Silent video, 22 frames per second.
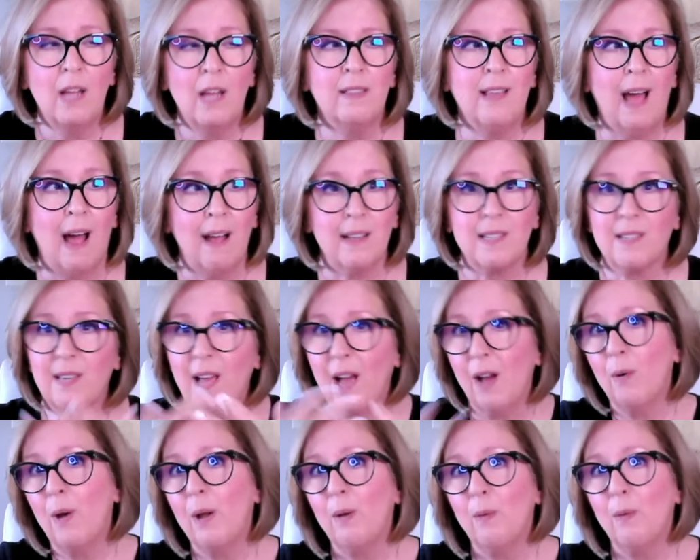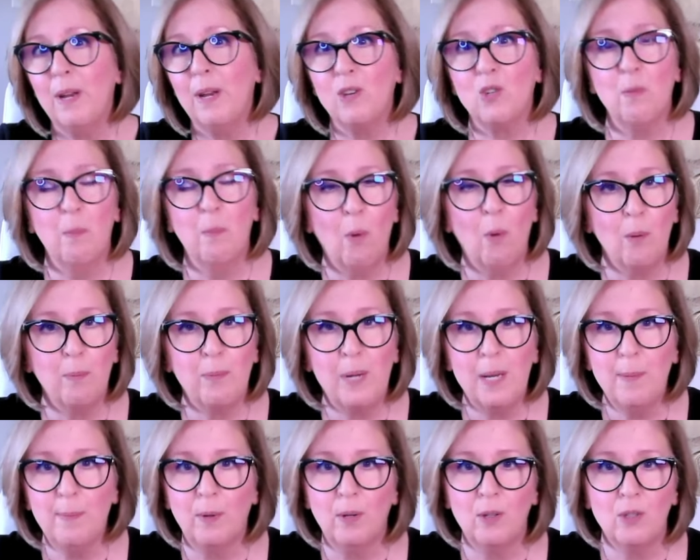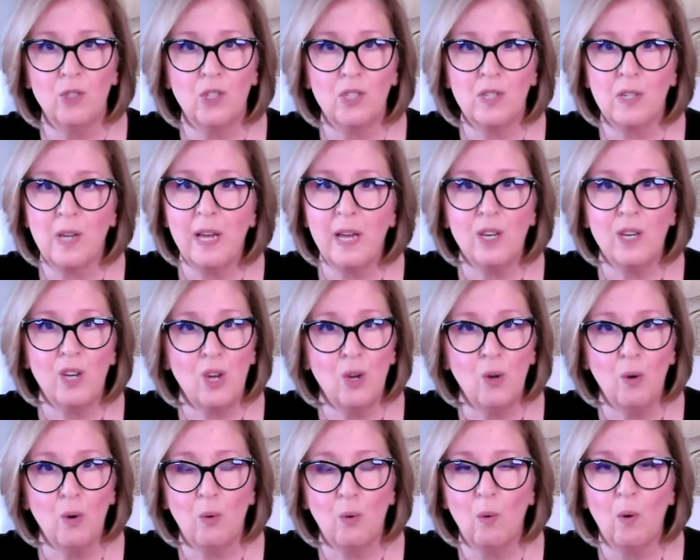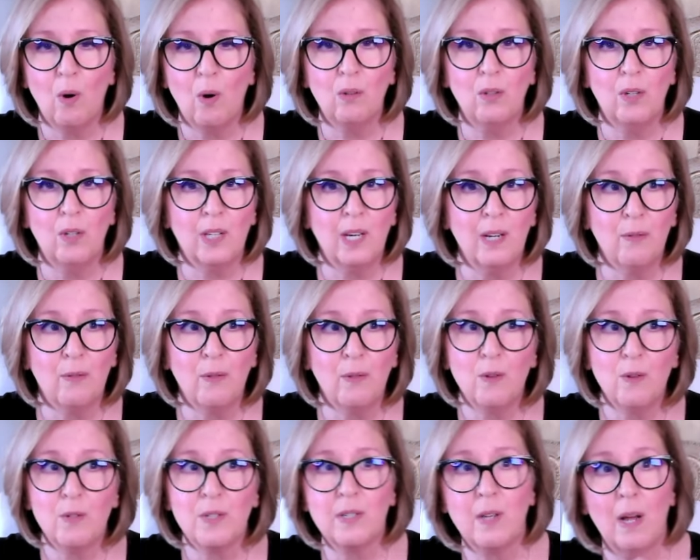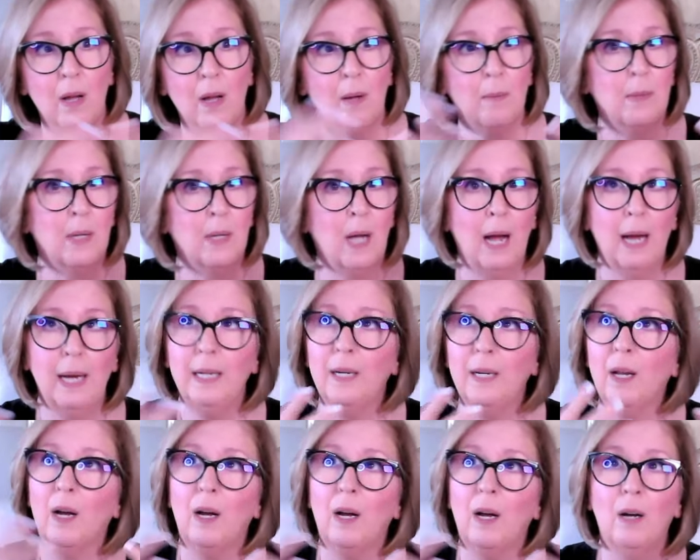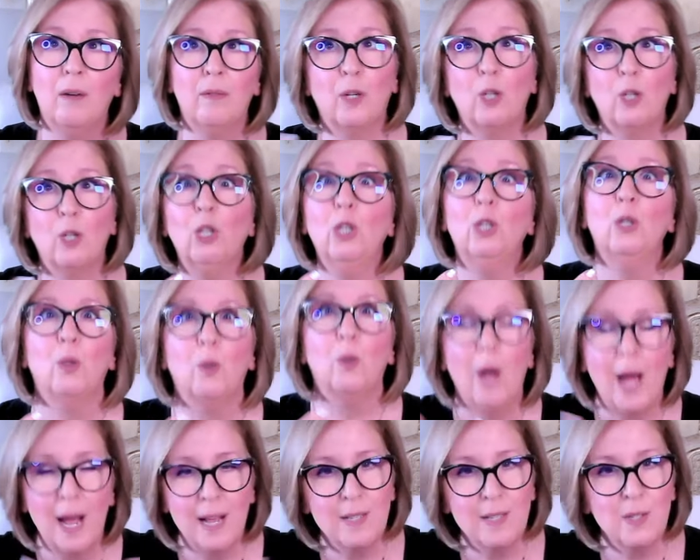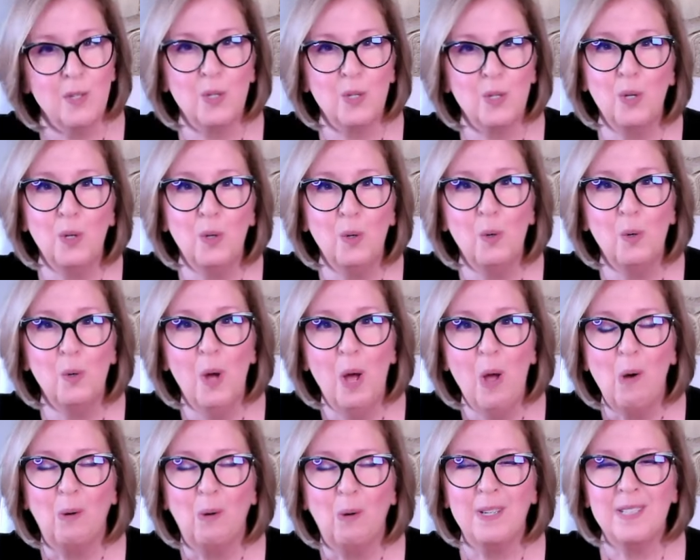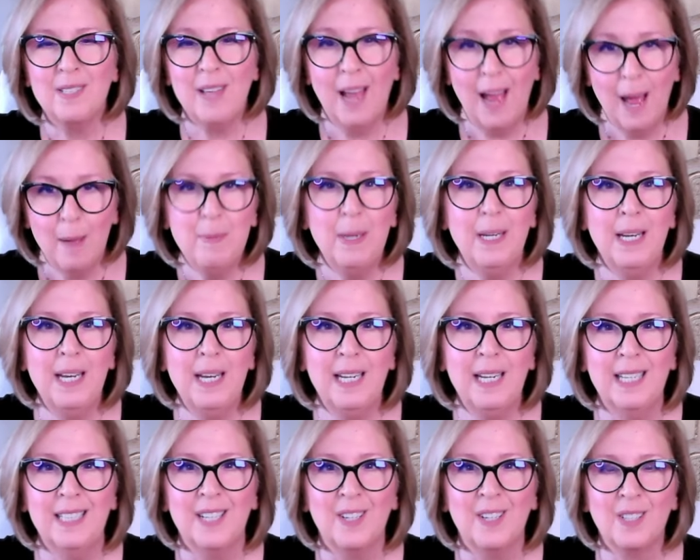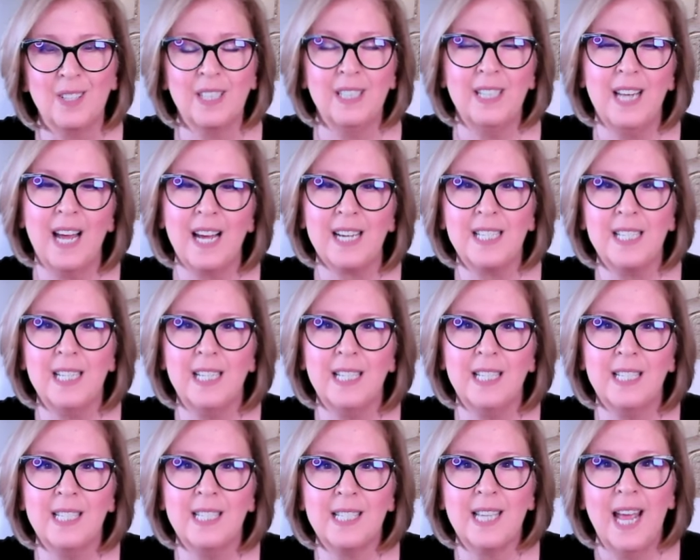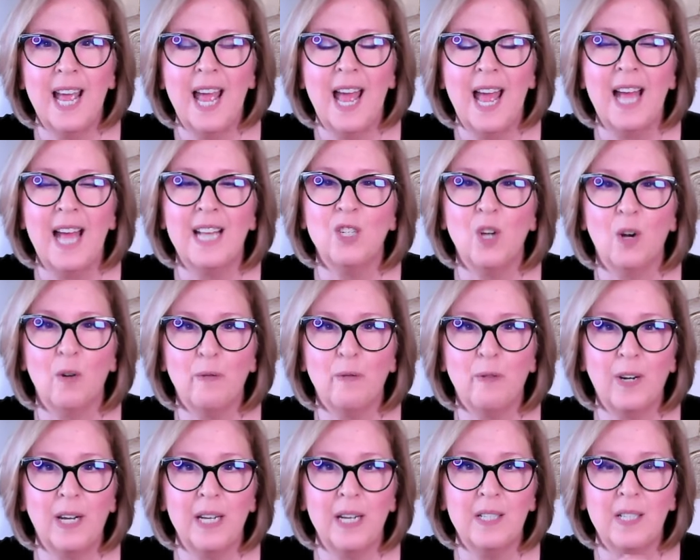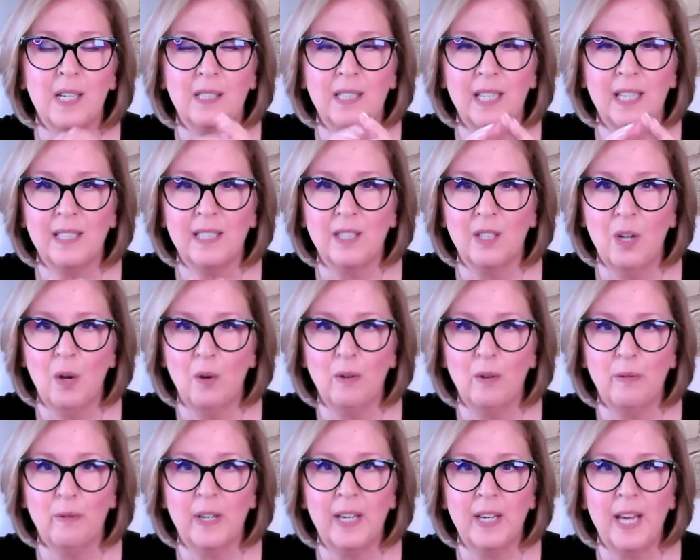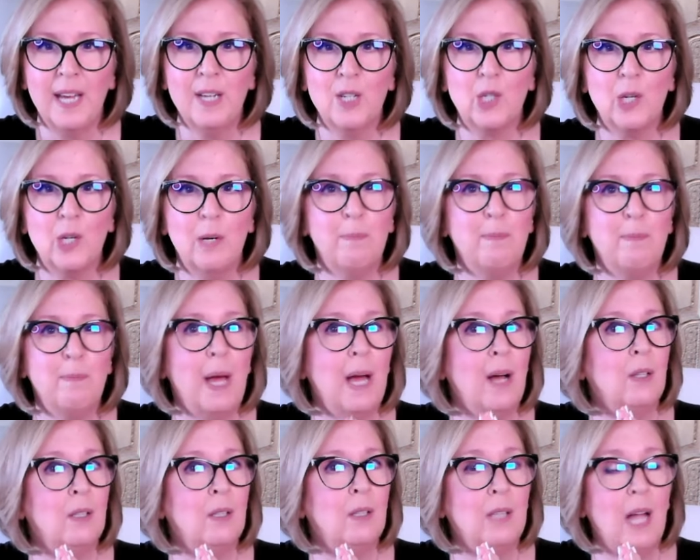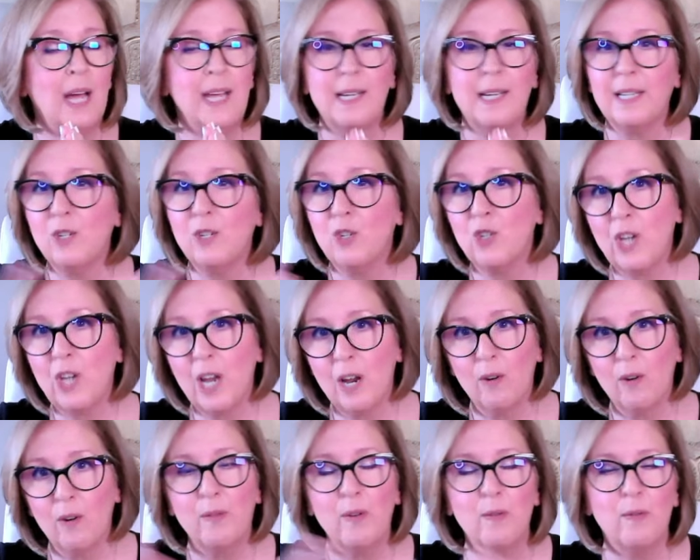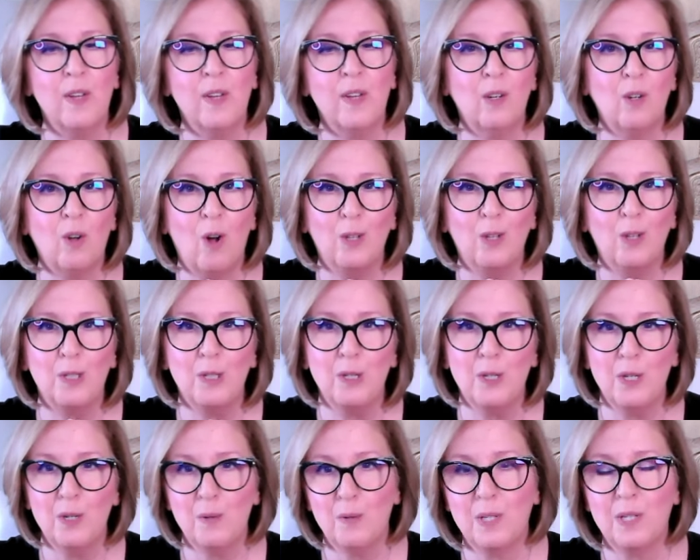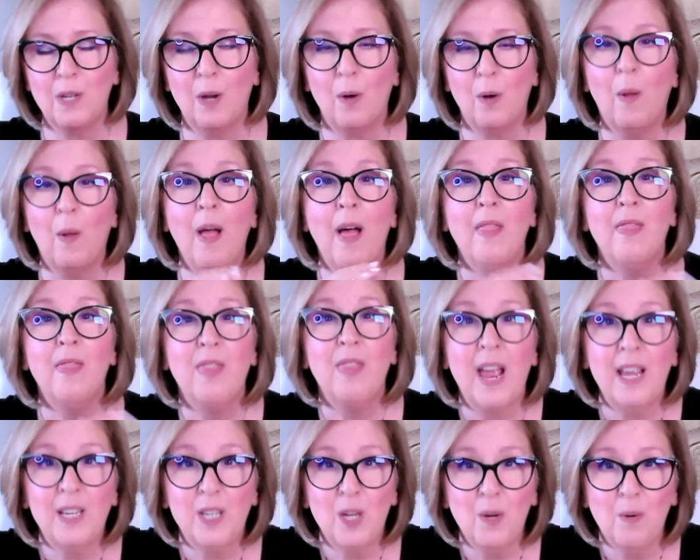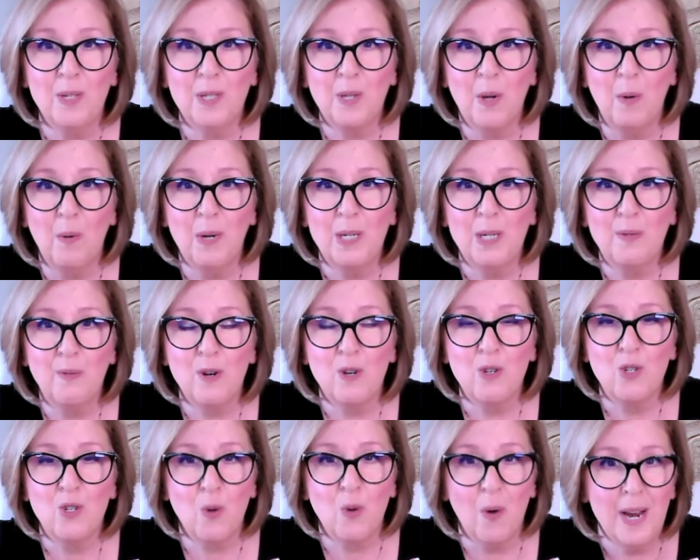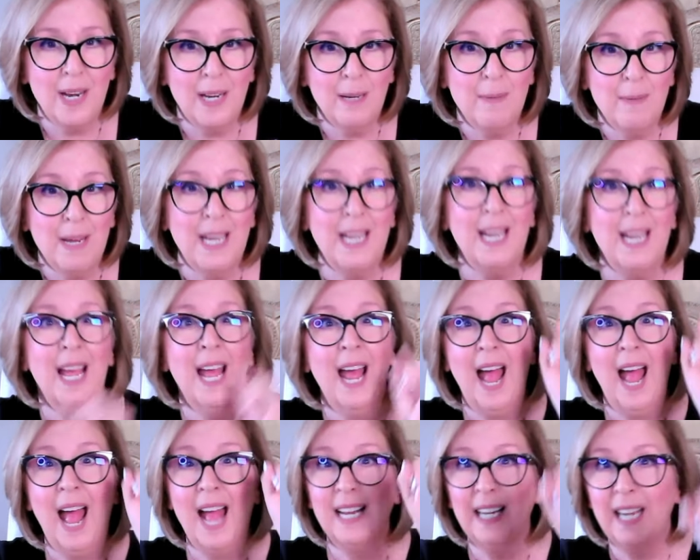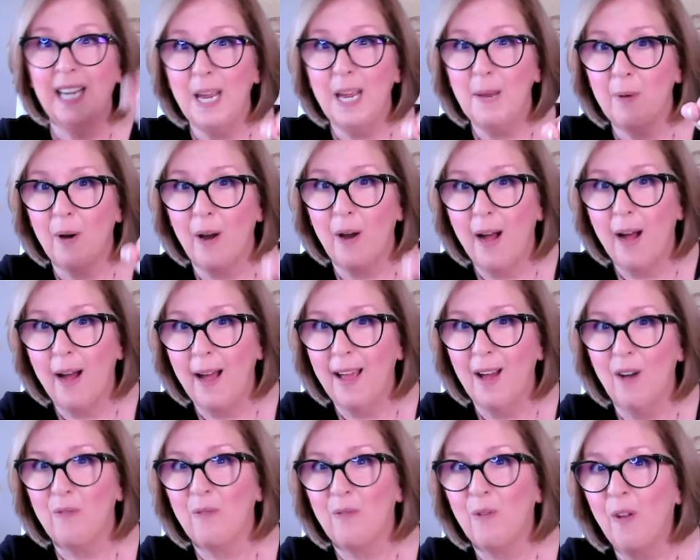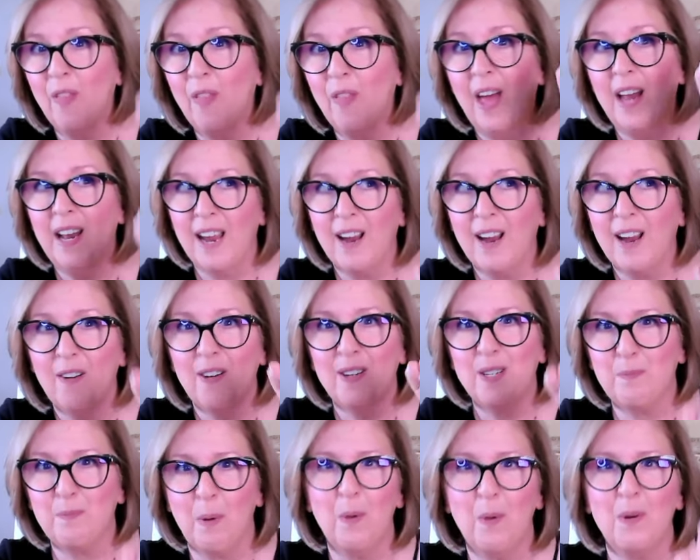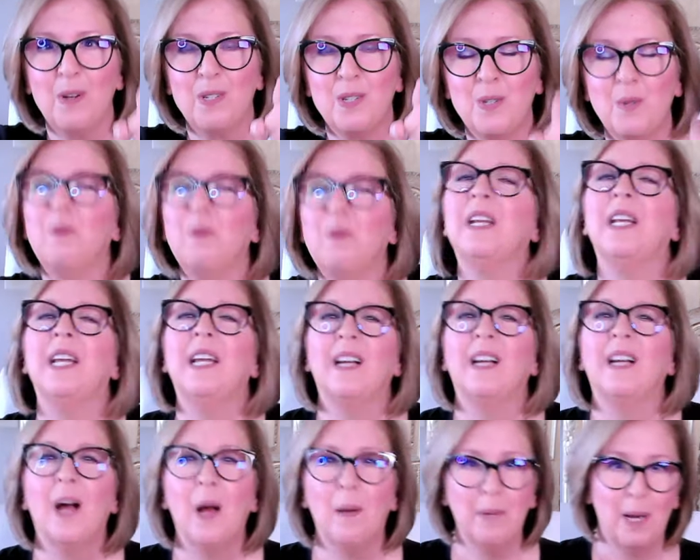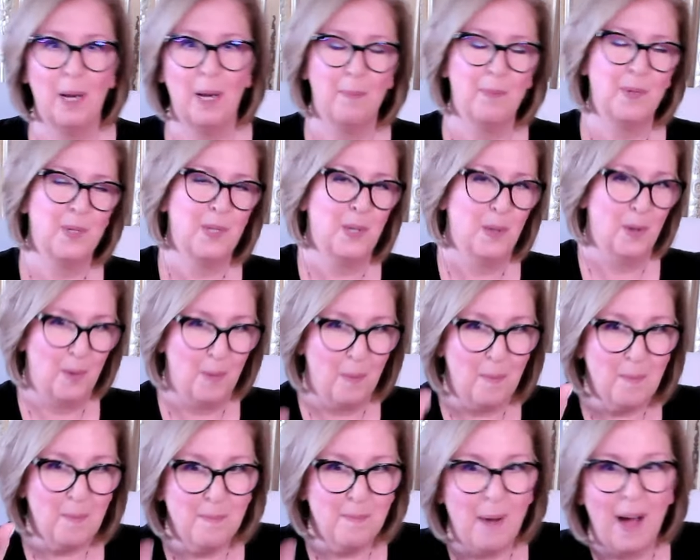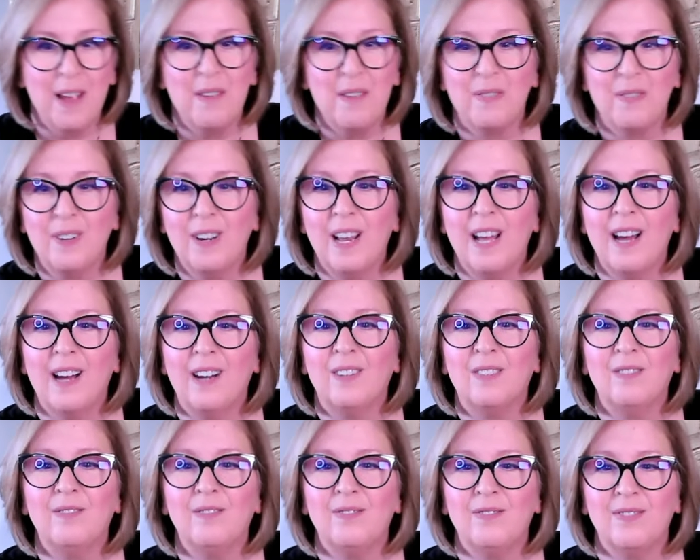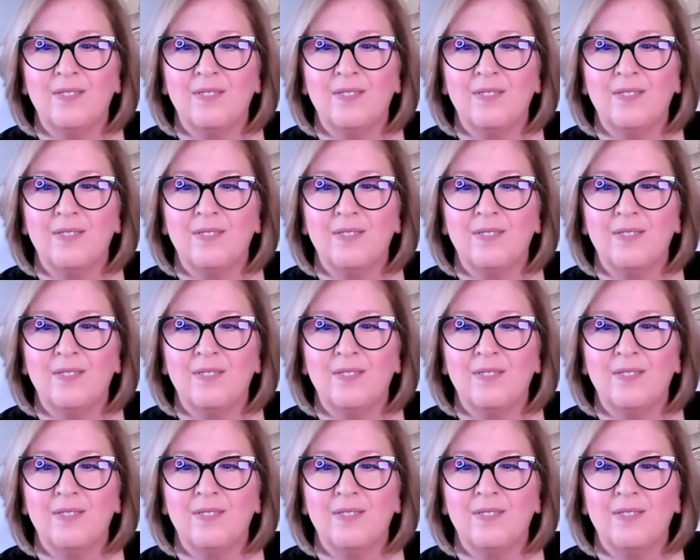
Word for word: That's how I reach more people just like you who are looking for some kind of clue as to what's happening in their connections. And don't forget to click the notification bell, like, and share if you feel called to do so. Thank you as always for joining me, and keep your eye out for that Aries bonus reading coming up soon. Bye for now.